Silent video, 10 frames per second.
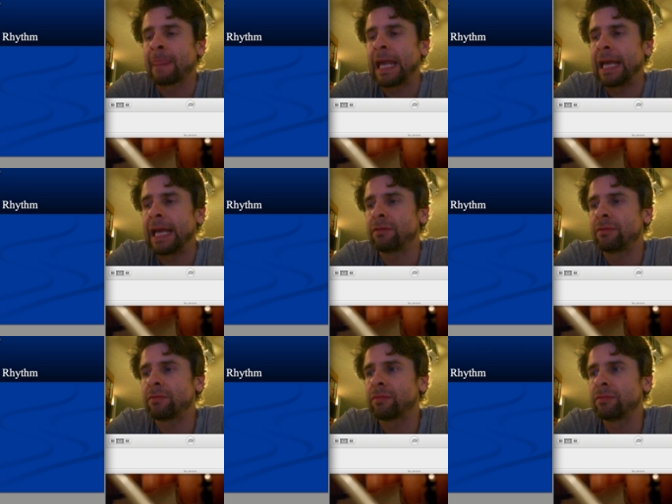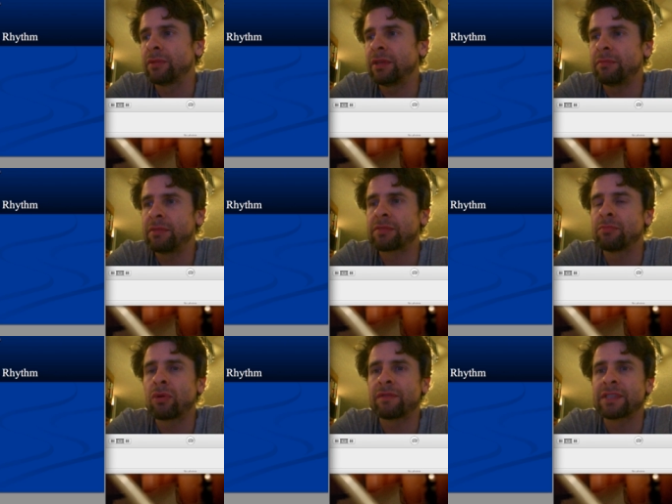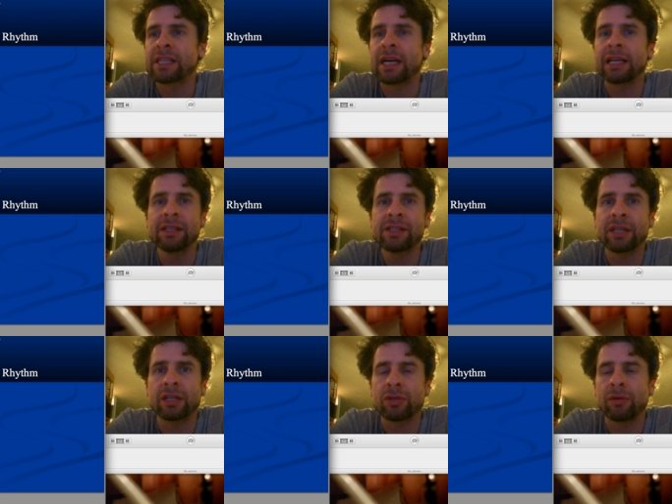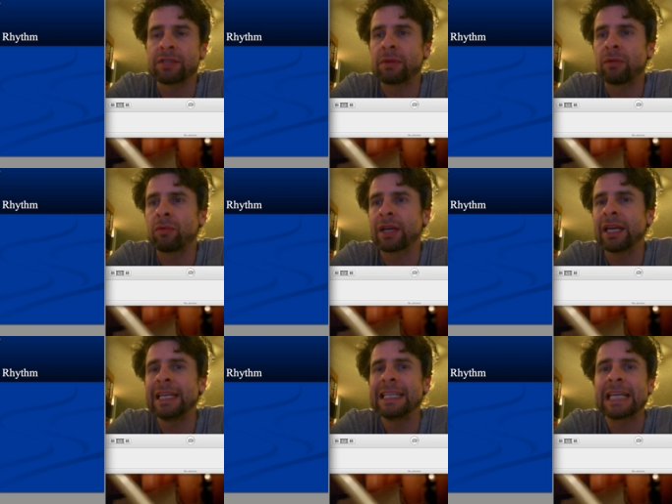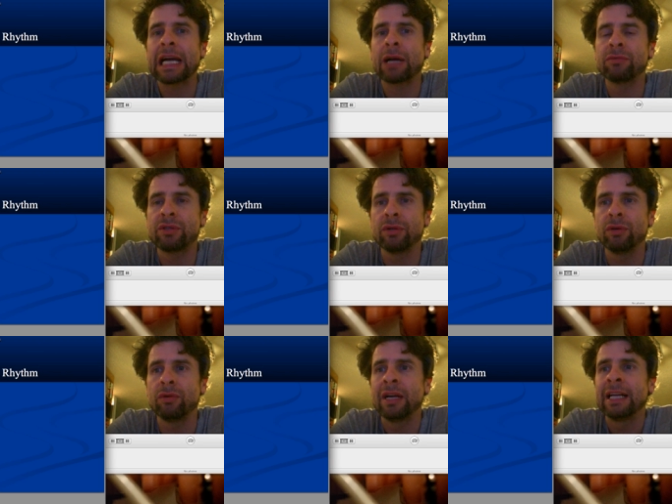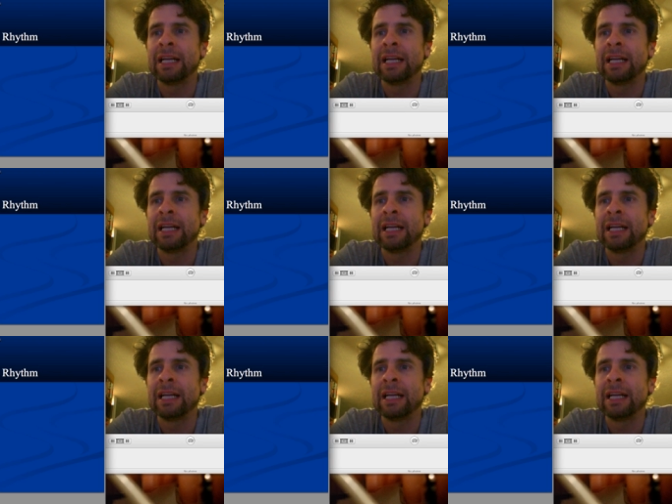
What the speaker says: And rhythm is more of a stylistic choice, but we're getting down to,